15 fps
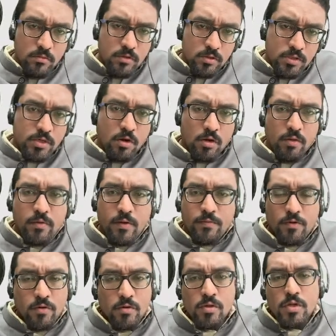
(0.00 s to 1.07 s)
Shortly we have
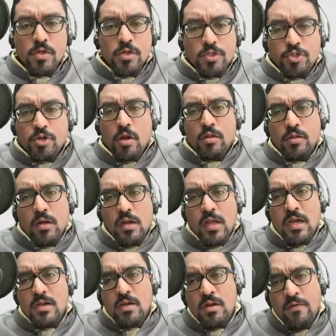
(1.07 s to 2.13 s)
to do. Jonathan
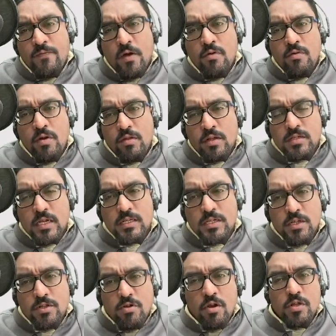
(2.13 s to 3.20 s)
Duncan founded the
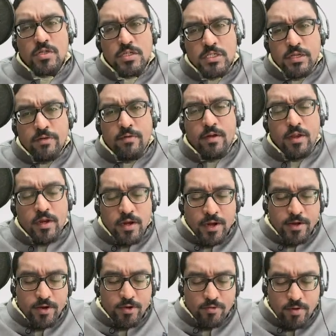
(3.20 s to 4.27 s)
Sanskrit College in
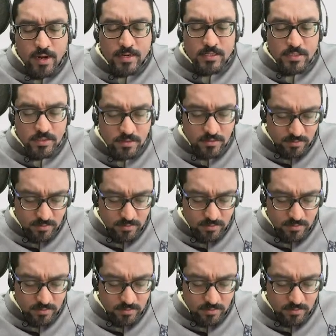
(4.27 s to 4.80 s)
1792 at